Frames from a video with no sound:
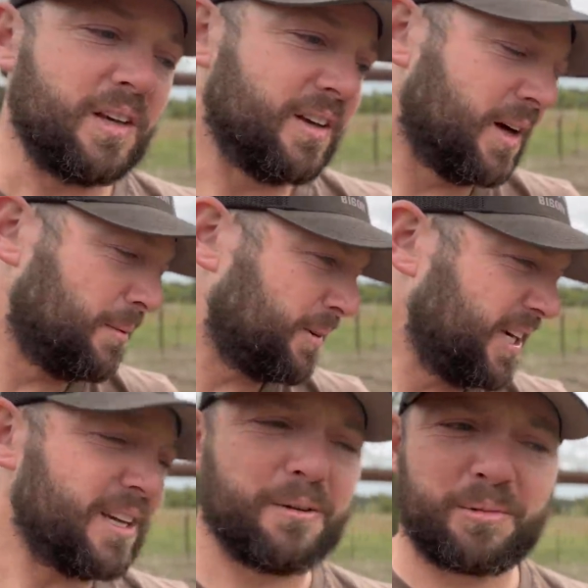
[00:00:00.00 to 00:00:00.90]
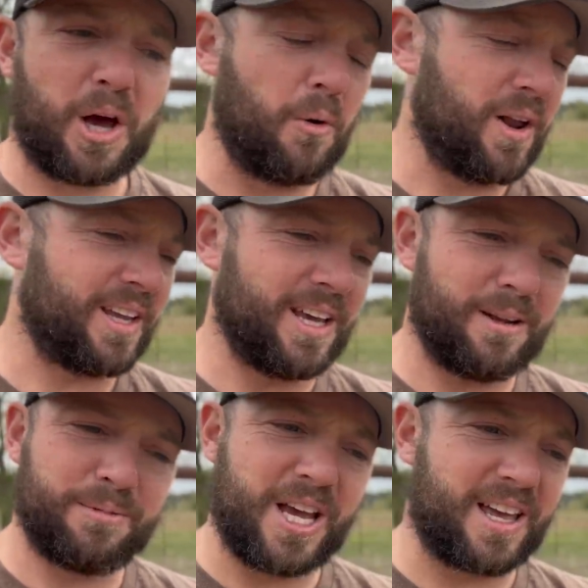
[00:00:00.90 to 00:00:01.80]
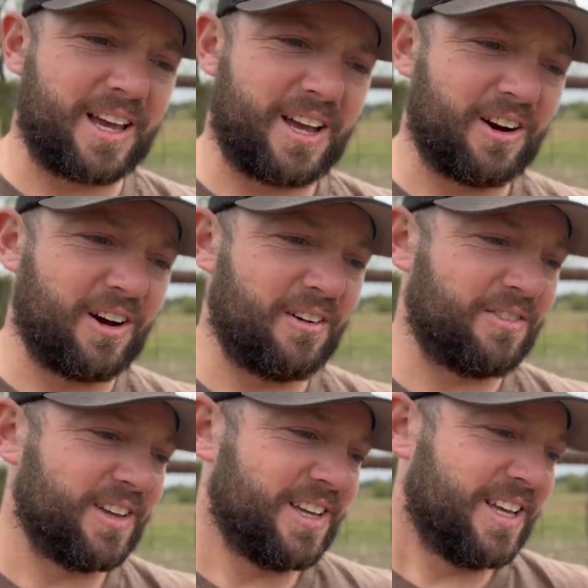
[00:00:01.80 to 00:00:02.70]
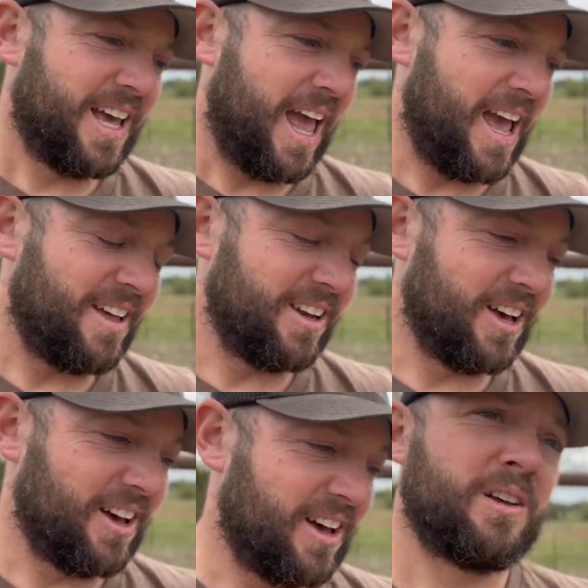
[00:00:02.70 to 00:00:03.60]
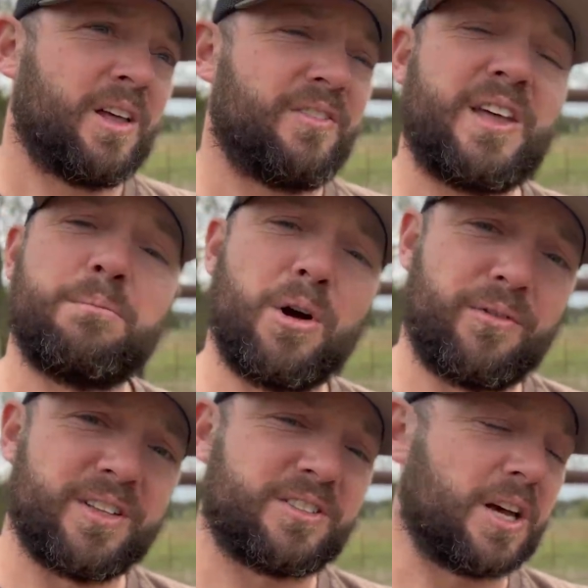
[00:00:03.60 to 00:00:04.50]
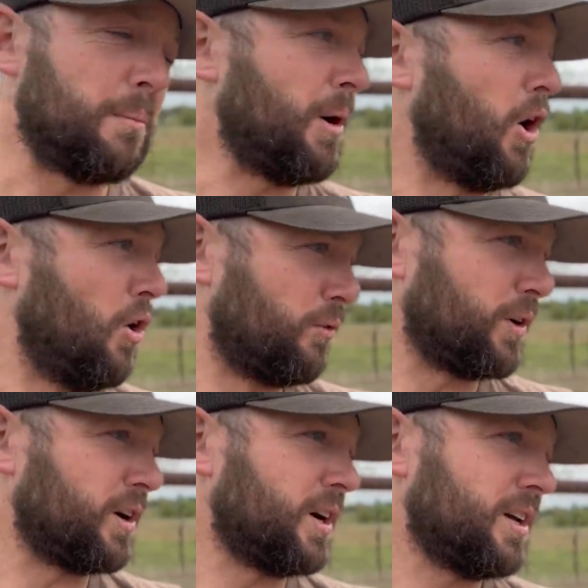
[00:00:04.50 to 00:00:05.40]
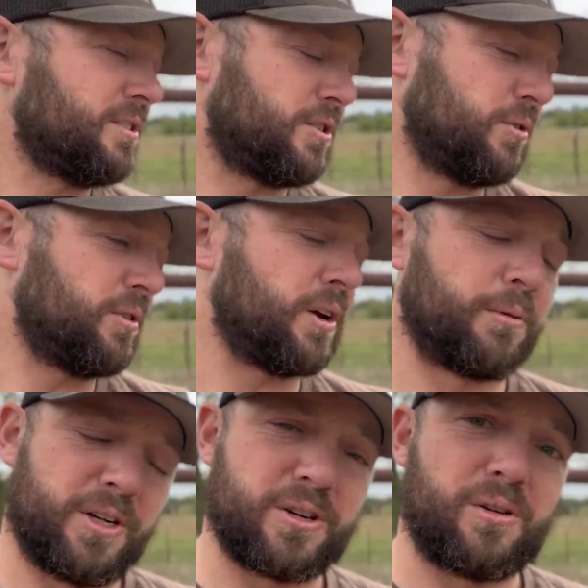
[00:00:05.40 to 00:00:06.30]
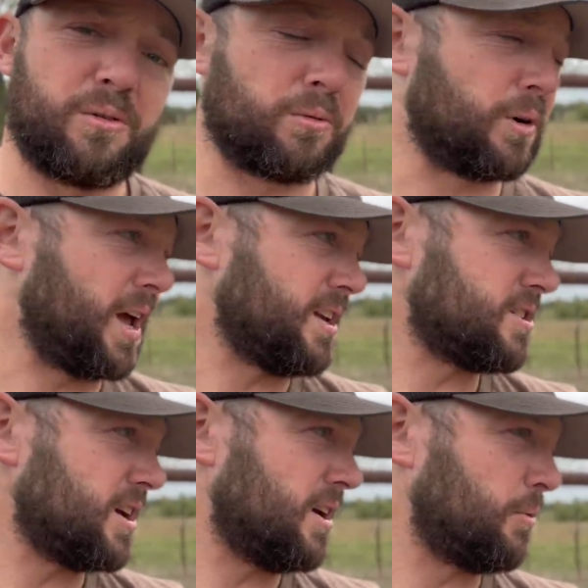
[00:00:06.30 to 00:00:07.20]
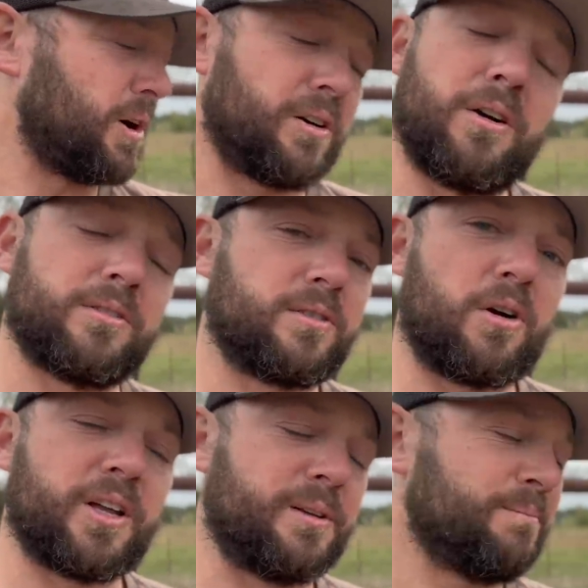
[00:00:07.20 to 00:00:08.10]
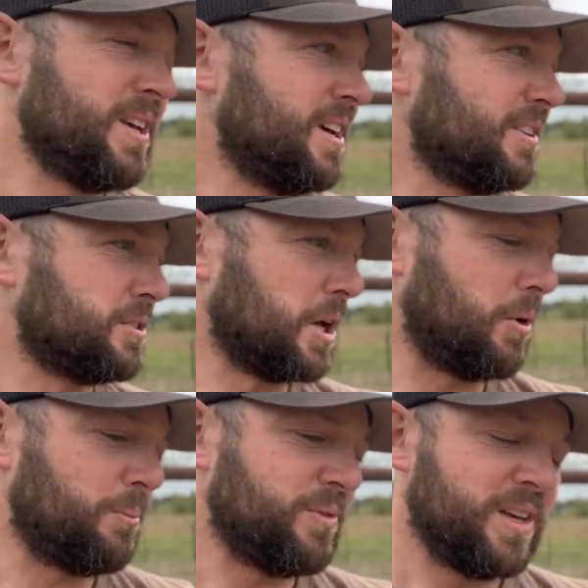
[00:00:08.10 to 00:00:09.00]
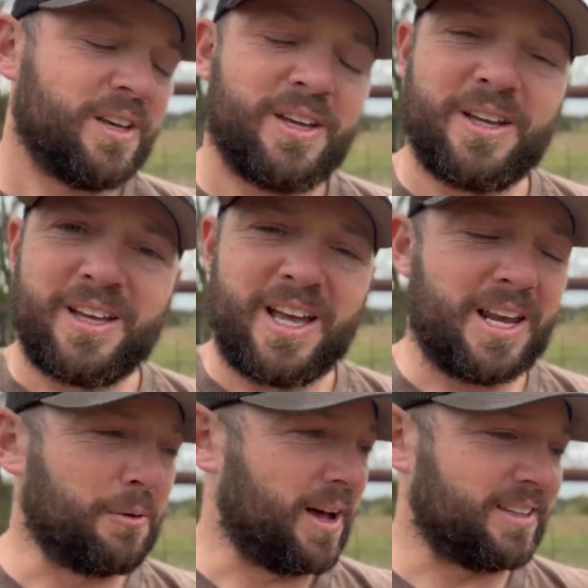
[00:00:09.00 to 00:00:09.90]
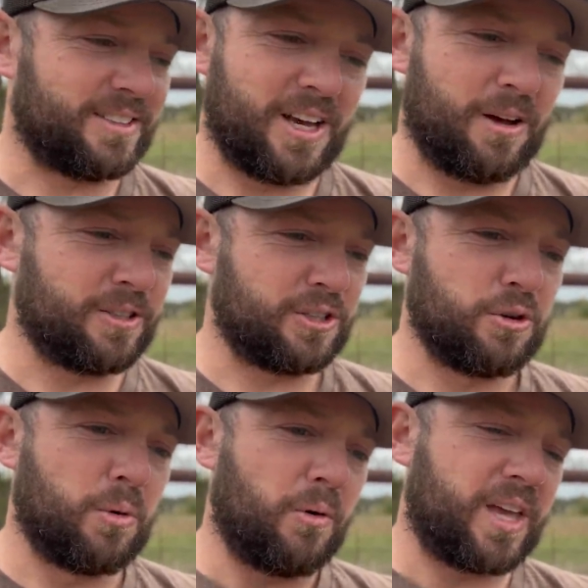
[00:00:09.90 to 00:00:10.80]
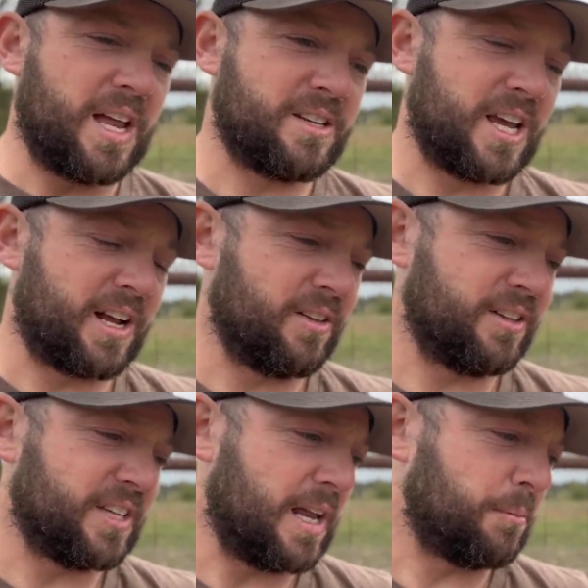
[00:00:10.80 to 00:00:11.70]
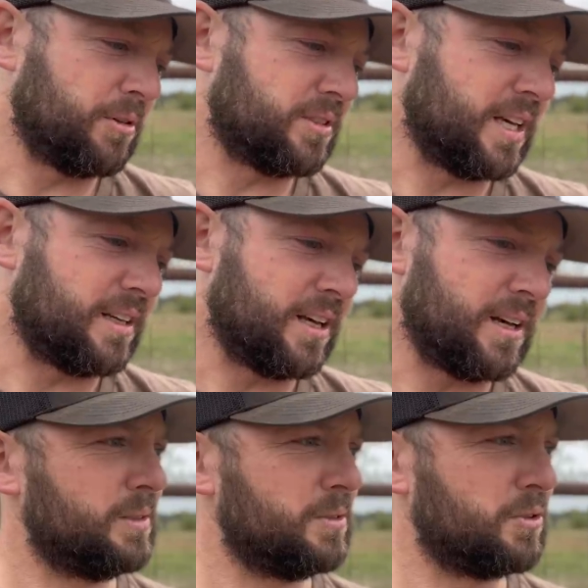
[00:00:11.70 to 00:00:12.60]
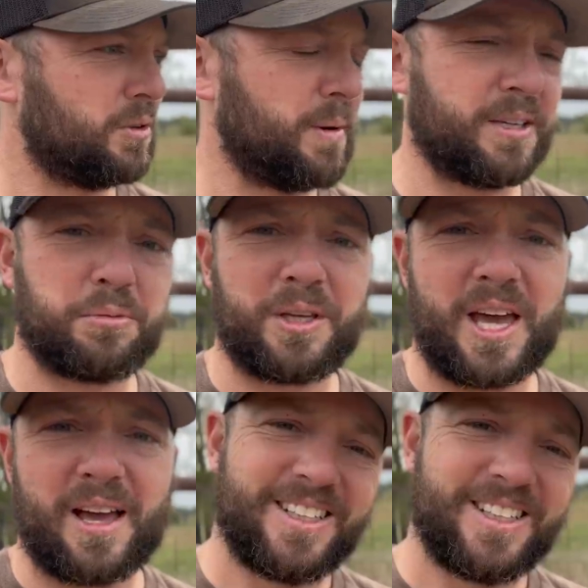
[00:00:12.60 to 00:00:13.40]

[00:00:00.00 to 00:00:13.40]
um, getting them going, getting them taken care of, and uh, then moving some over to the original ranch uh, where it all started. So anyways, uh, just doing what we can to take care of these animals, and uh, doing the best we can.